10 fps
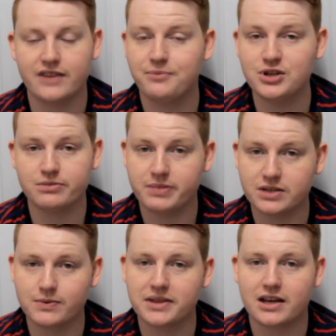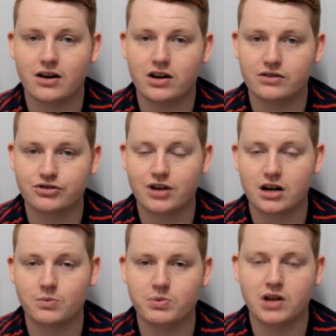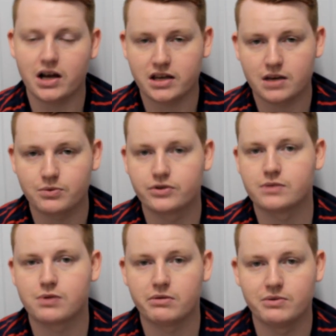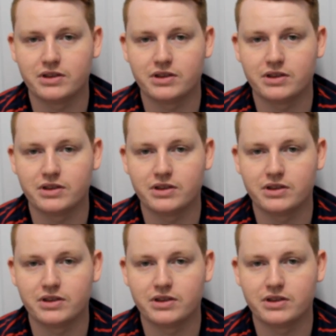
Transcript: And if Bishop Pearce went there, like, straight up, would be like, yeah, Roosters probably